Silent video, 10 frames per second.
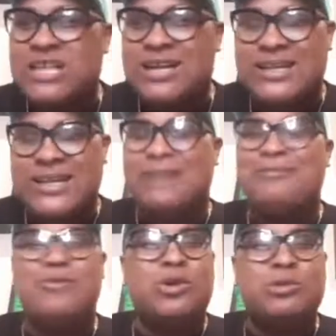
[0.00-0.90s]
the game
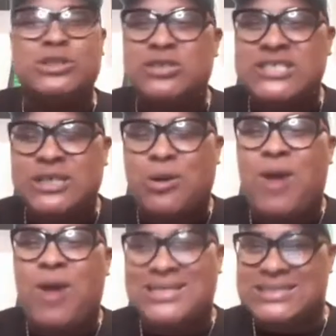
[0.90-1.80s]
more. We should see
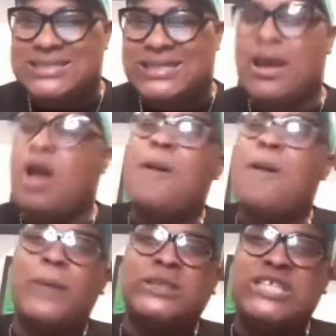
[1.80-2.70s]
quality,
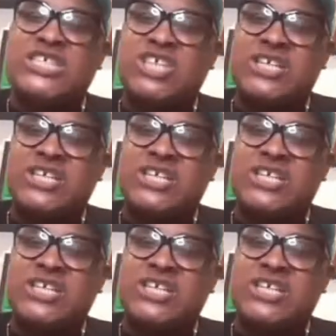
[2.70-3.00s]
but it's just